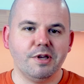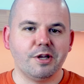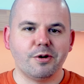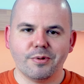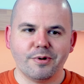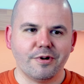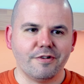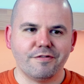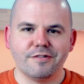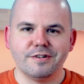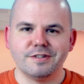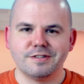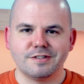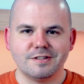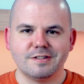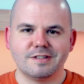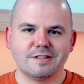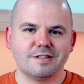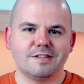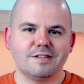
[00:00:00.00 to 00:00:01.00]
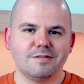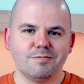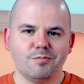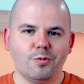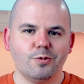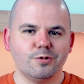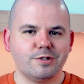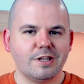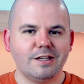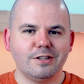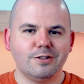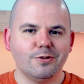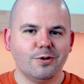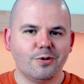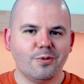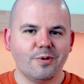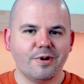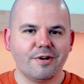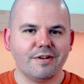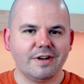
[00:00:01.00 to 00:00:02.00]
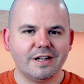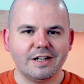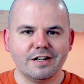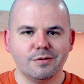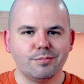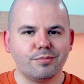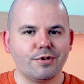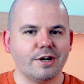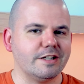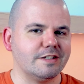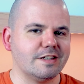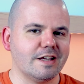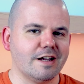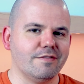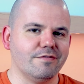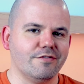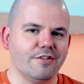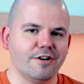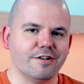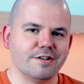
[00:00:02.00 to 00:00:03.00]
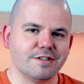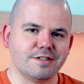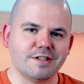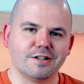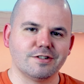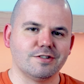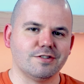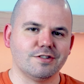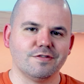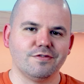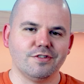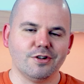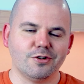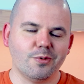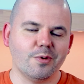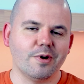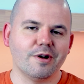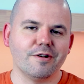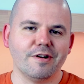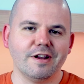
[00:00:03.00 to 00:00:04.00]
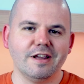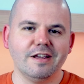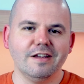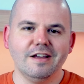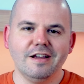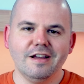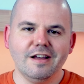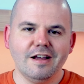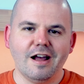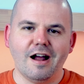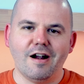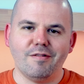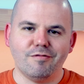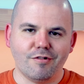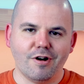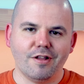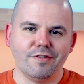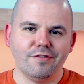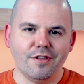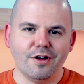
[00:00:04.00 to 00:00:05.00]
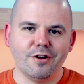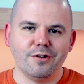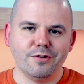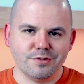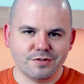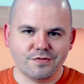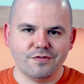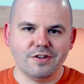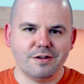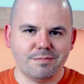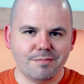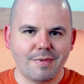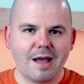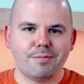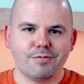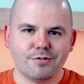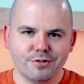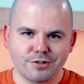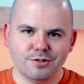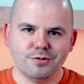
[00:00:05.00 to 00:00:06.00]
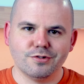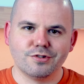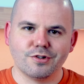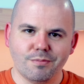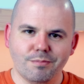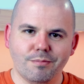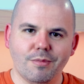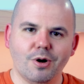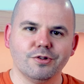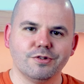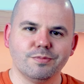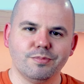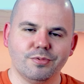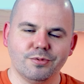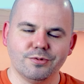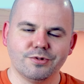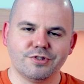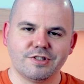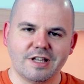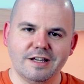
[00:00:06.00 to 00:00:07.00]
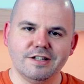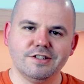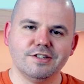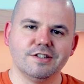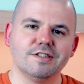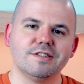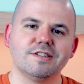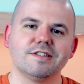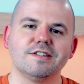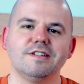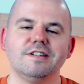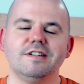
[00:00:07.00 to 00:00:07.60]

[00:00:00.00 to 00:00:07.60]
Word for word: BigQuery, for instance, will take your query and it will break down various sections of your query and run those via MapReduce on multiple stages